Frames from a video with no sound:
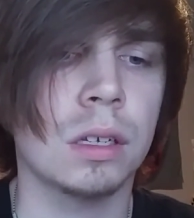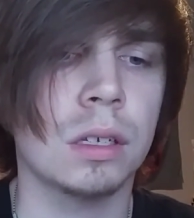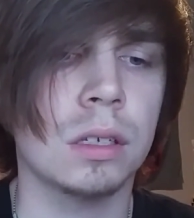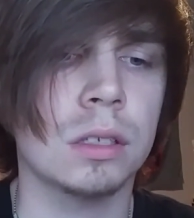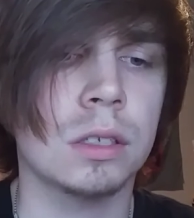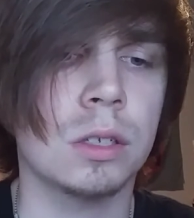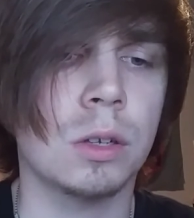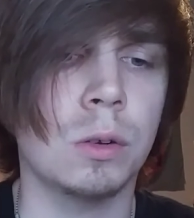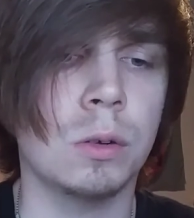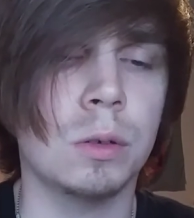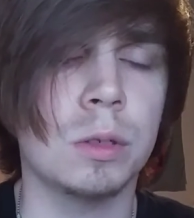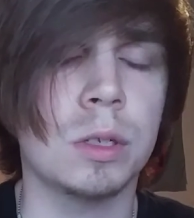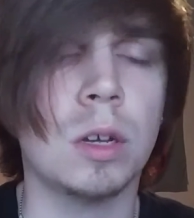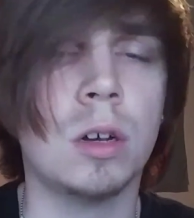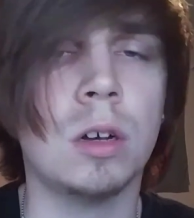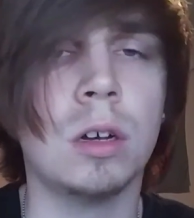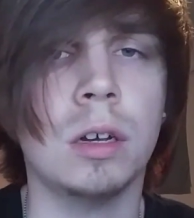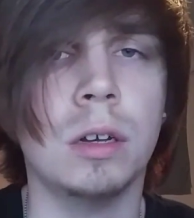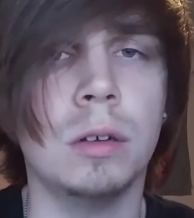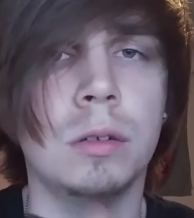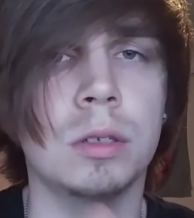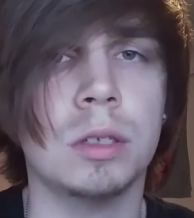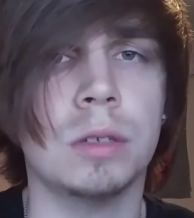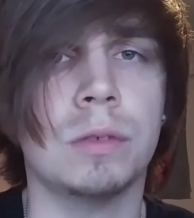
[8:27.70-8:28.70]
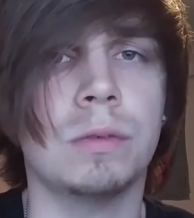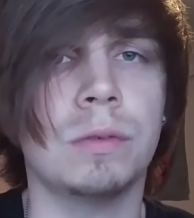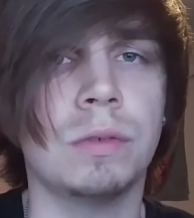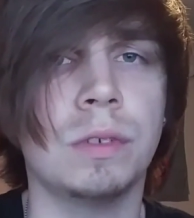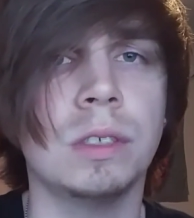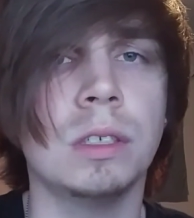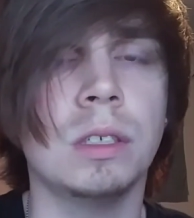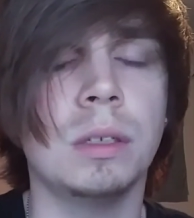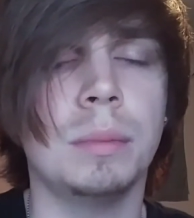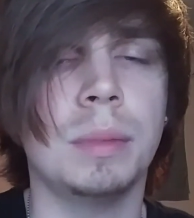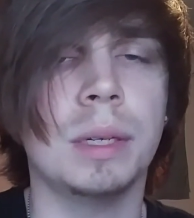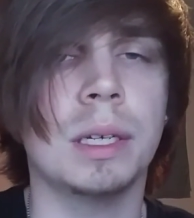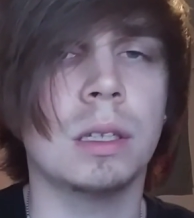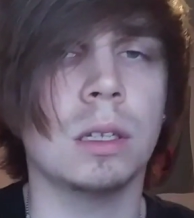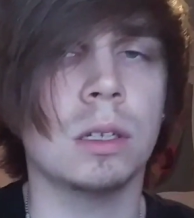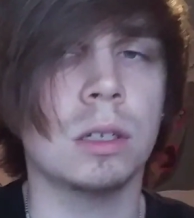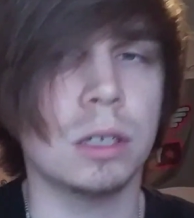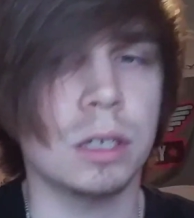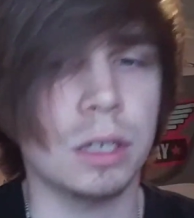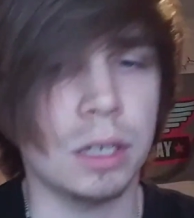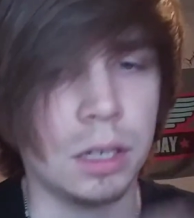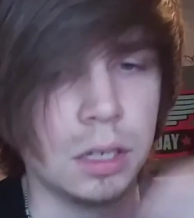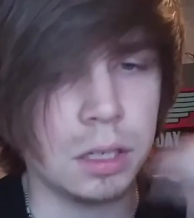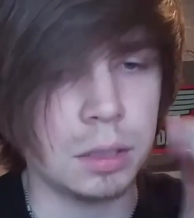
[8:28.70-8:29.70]
So it was a really big
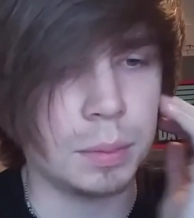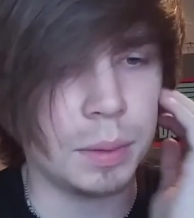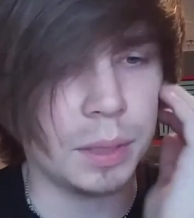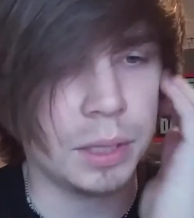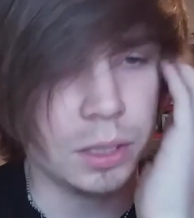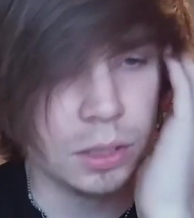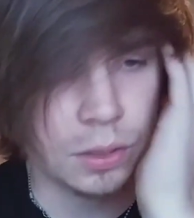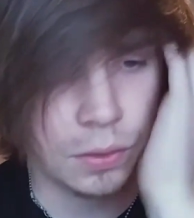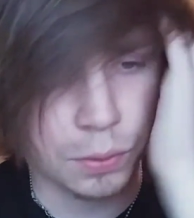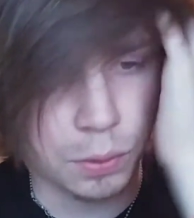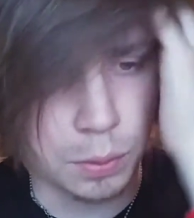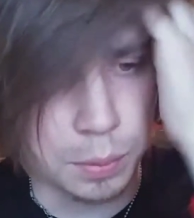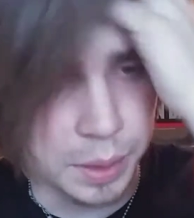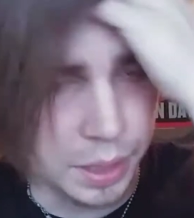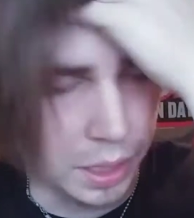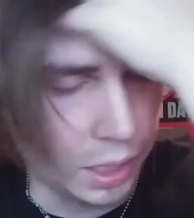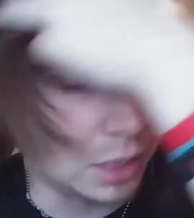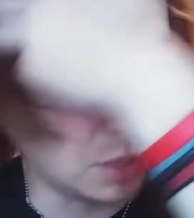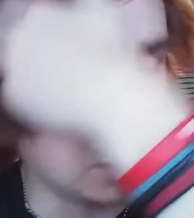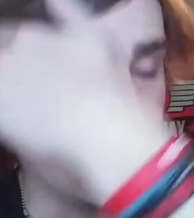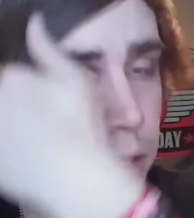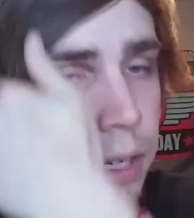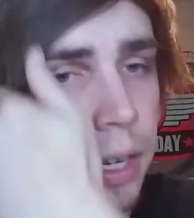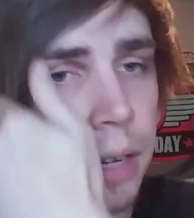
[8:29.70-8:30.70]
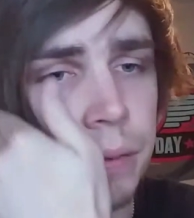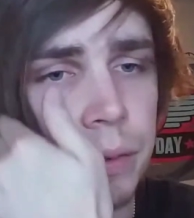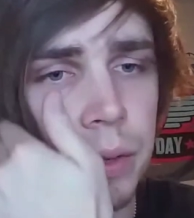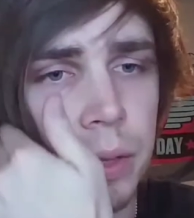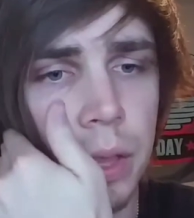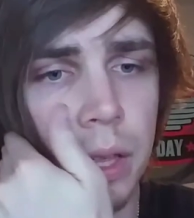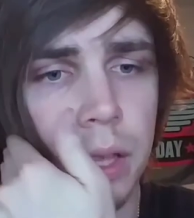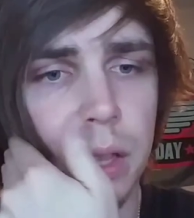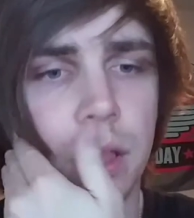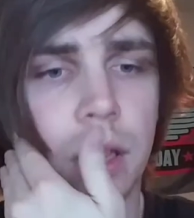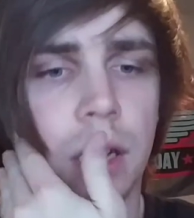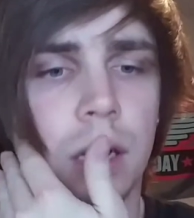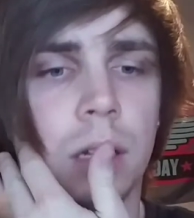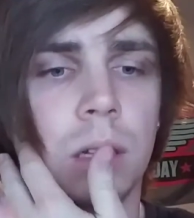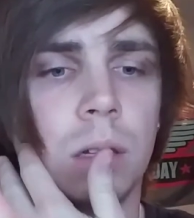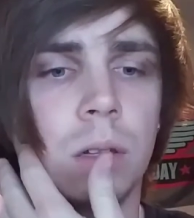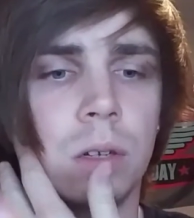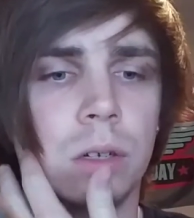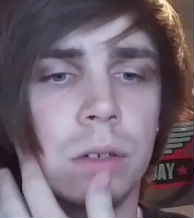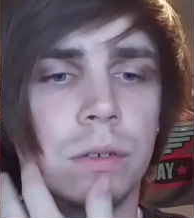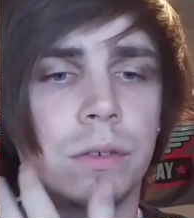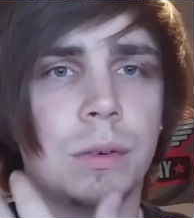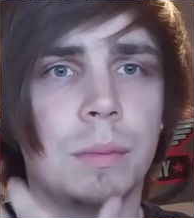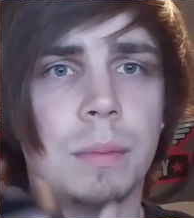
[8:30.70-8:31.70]
learning experience for me, and I took everything that I
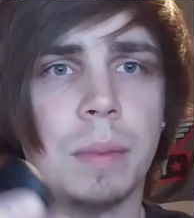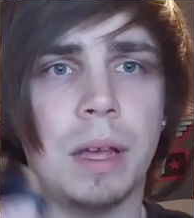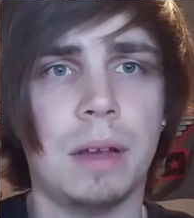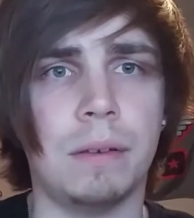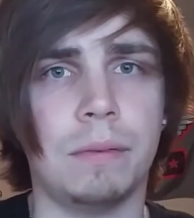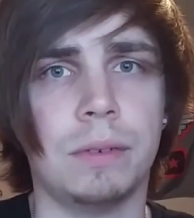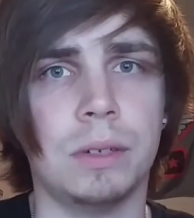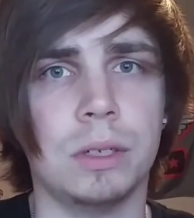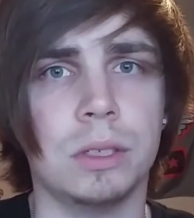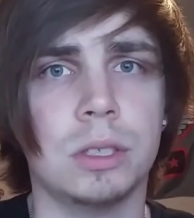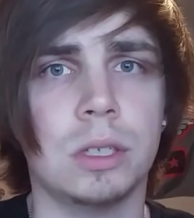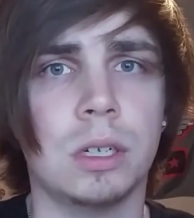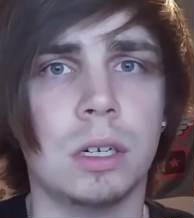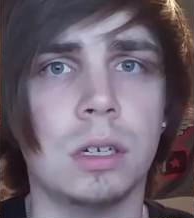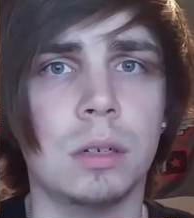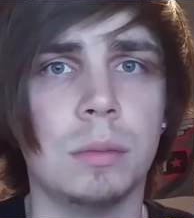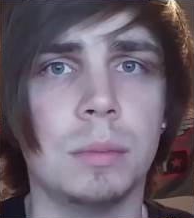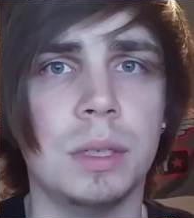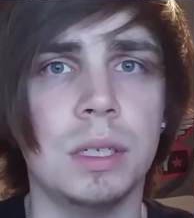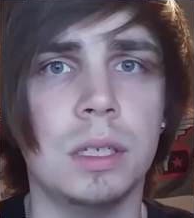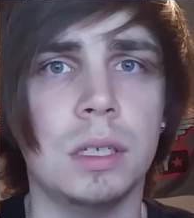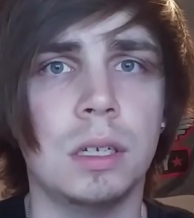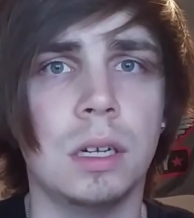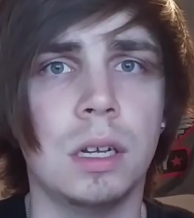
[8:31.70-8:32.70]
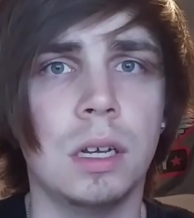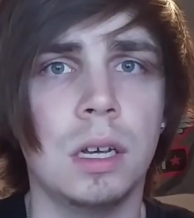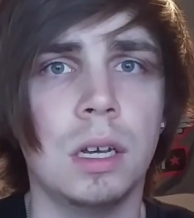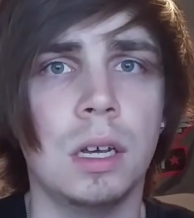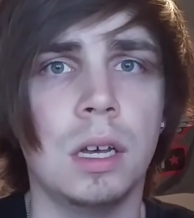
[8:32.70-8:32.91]
learned from that first tournament